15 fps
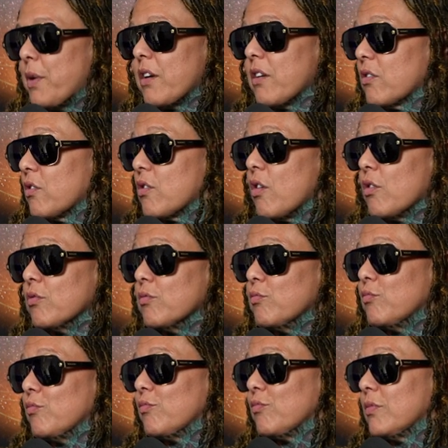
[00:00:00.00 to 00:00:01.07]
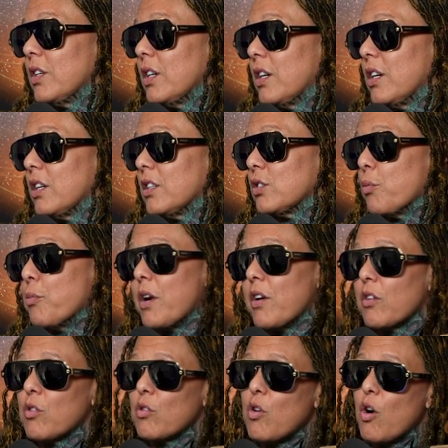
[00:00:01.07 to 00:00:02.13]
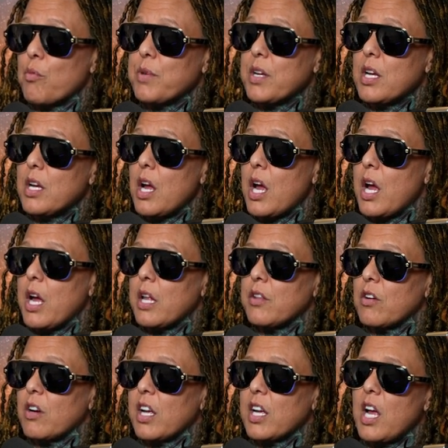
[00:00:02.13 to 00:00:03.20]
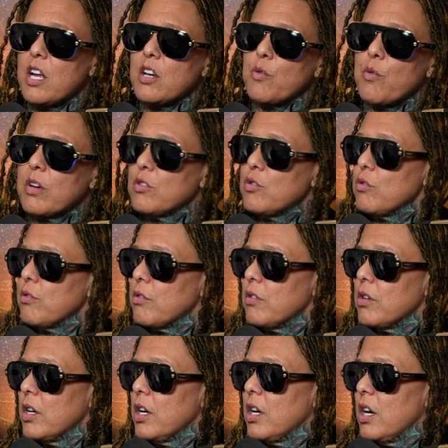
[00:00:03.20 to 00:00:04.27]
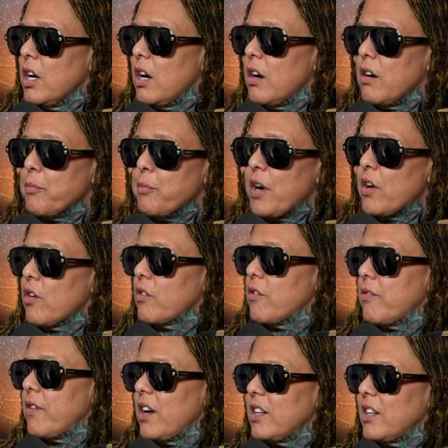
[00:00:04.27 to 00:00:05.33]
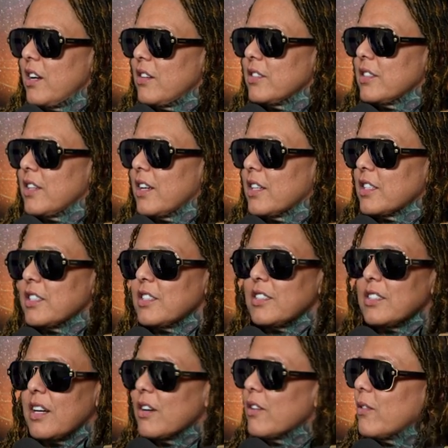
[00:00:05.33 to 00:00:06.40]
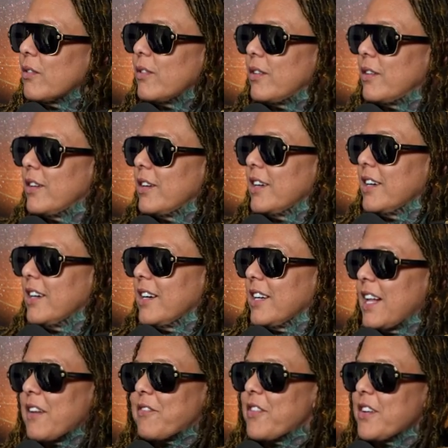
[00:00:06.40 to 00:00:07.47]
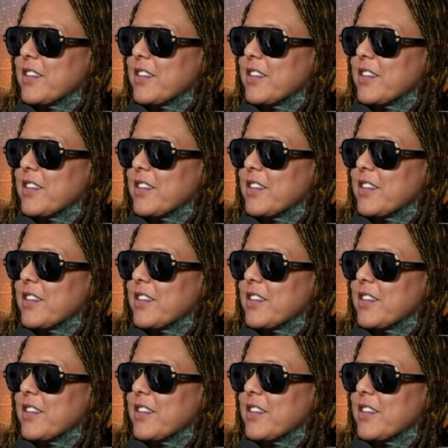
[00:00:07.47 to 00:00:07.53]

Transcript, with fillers: Bare Knuckle called. Mm. So Bare Knuckle called me and they're like, hey, do you want to do a, a Bare Knuckle fight? And I was like, no. At